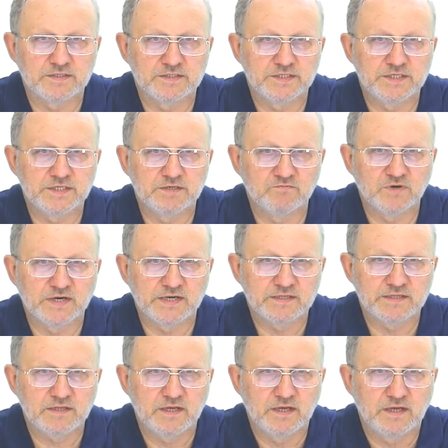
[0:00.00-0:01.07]

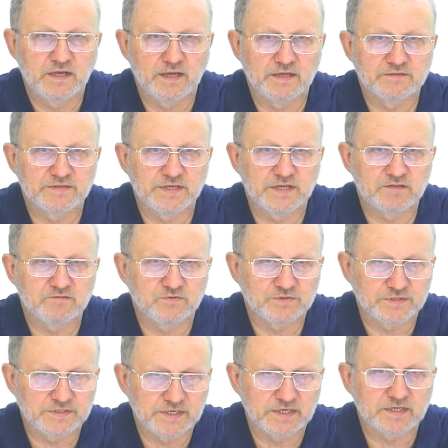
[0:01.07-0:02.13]
D1, and then for
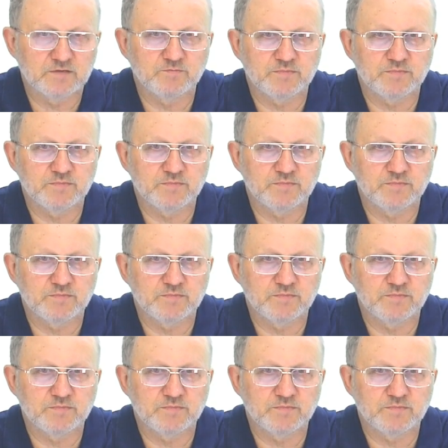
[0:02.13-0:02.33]
the second